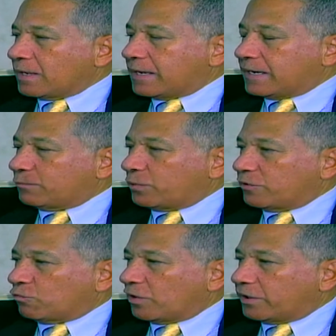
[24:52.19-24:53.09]
and we
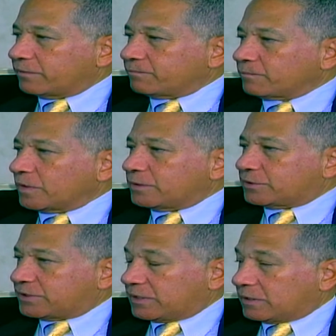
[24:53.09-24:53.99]
run
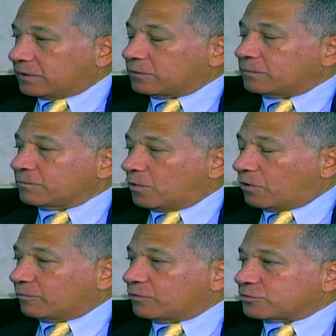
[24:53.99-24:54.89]
till
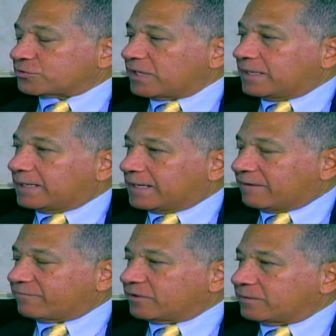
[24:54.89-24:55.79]
almost
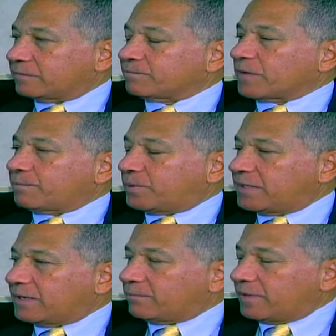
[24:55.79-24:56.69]
11
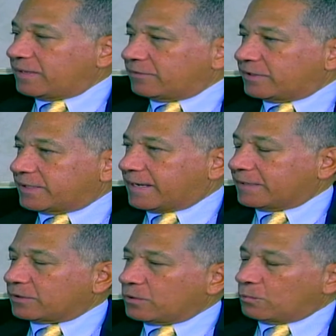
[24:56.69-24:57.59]
p.m. in the
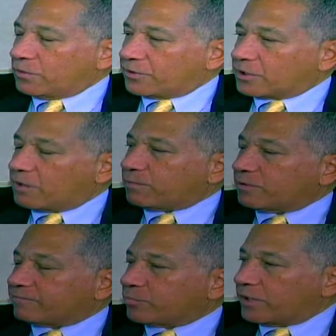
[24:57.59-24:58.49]
night with a couple
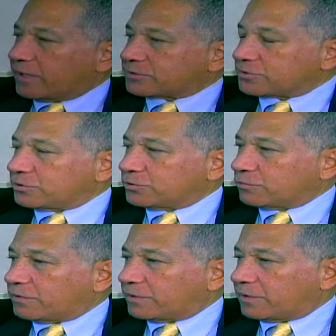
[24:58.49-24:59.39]
of breaks
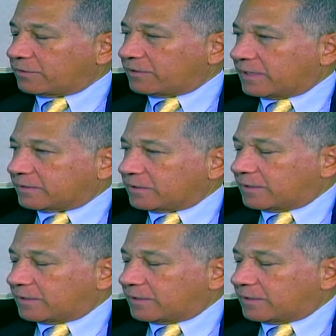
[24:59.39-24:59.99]
during that